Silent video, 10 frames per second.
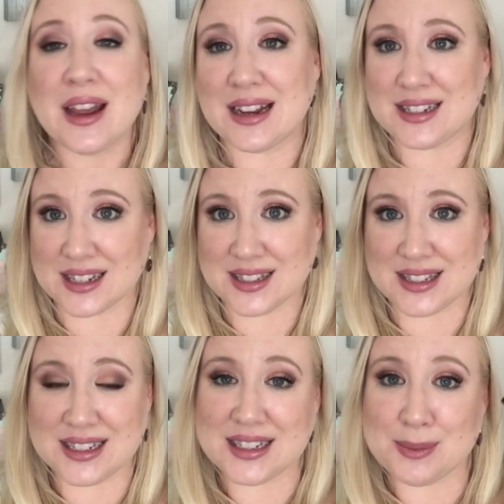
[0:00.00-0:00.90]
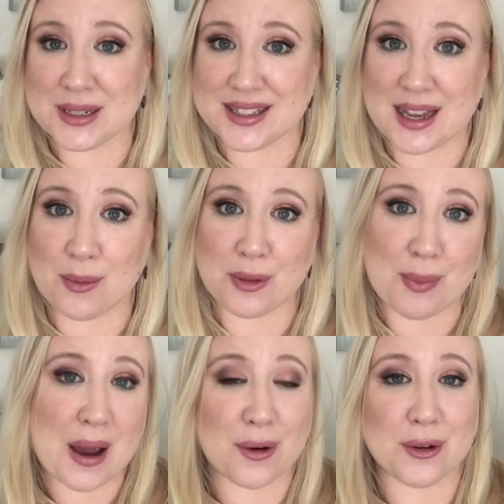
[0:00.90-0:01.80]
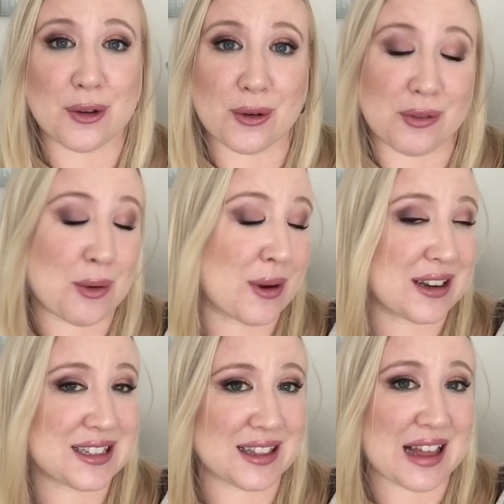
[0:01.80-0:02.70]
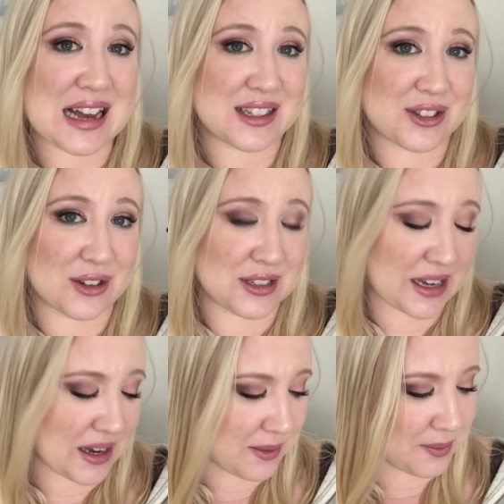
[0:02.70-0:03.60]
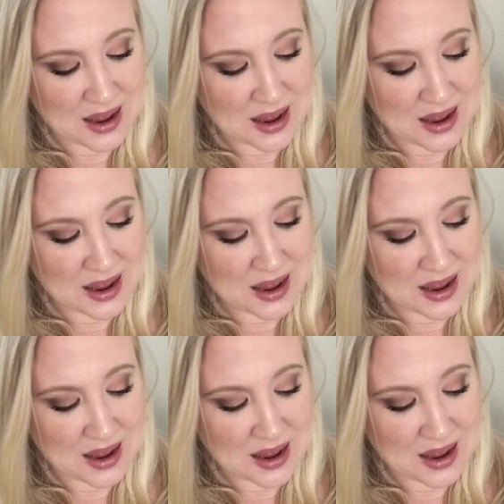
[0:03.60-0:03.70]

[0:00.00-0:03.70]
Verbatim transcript: It does need to be set with powder though if you want it to last all day.